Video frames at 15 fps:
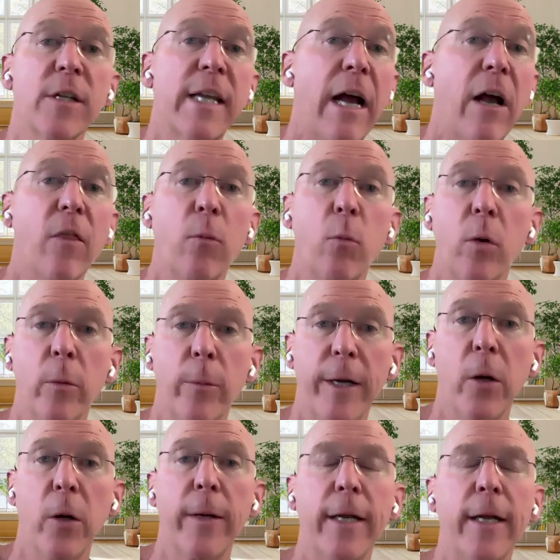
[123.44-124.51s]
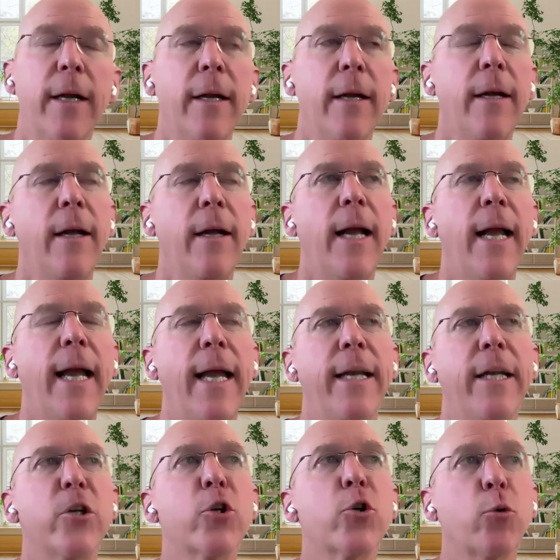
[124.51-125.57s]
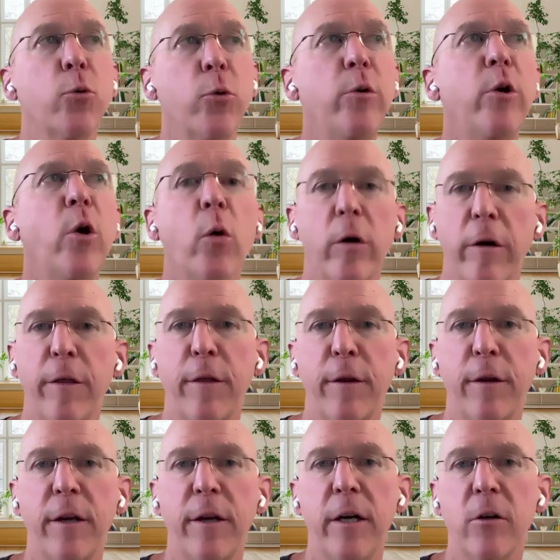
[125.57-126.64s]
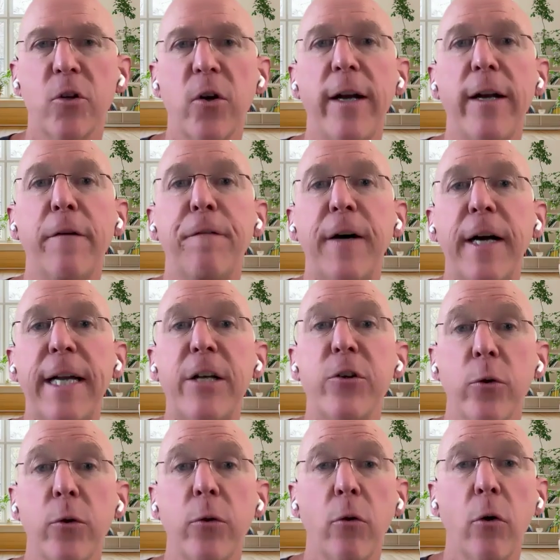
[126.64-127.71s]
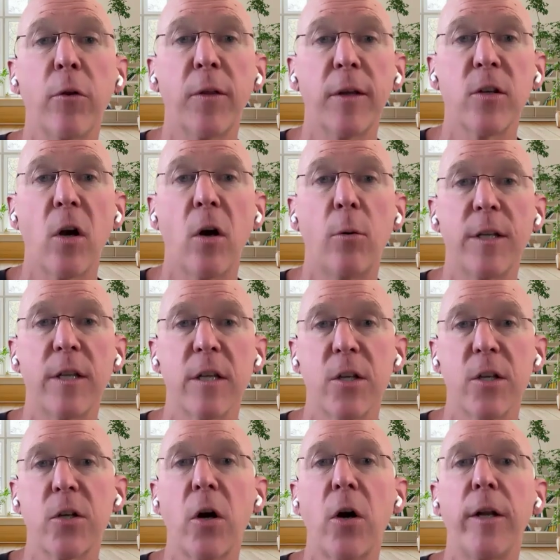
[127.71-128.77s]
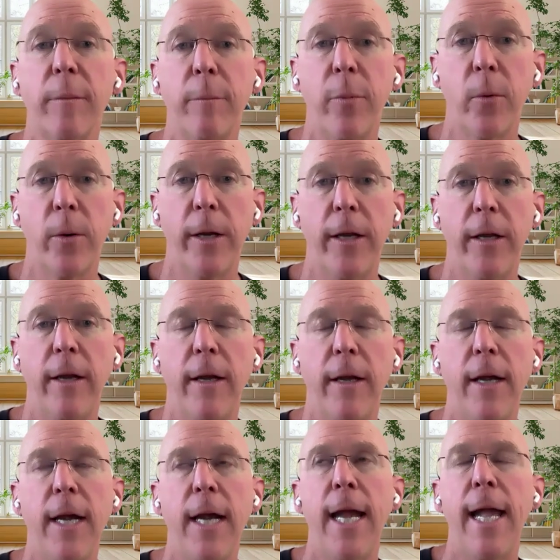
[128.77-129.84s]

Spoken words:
where's south, where are we going? And true north, trying to find true north is always the starting point.